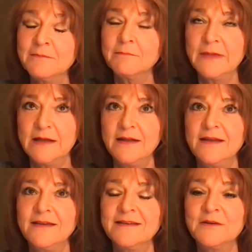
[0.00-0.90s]

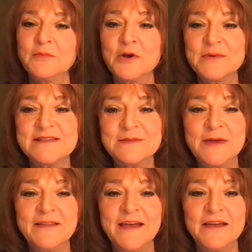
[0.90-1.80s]
many moments in
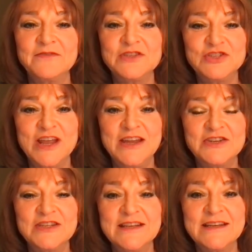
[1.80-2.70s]
my life to
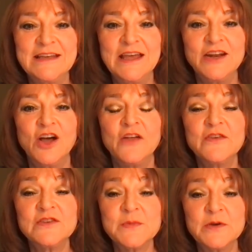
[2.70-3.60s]
change, and all
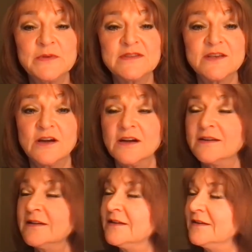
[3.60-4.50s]
those moments are